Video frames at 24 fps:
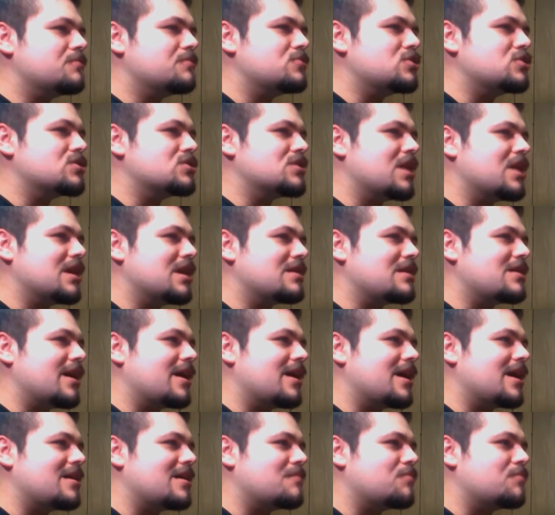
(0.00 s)
Just like
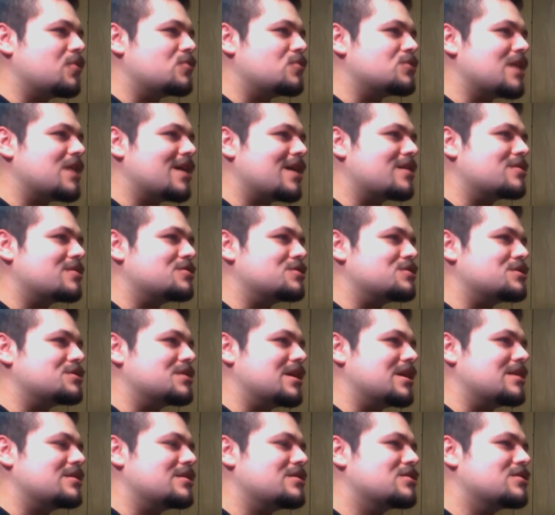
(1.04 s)
Diane and Bojack are just
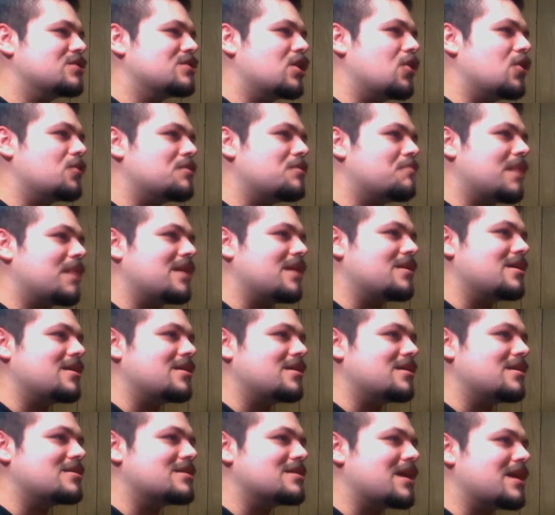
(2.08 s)
like codependent
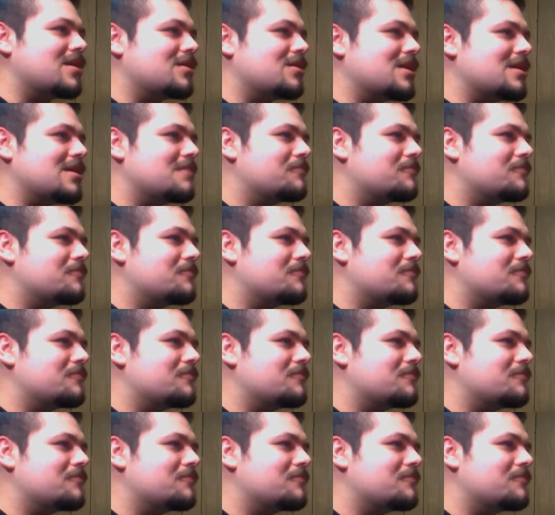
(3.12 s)
entirely.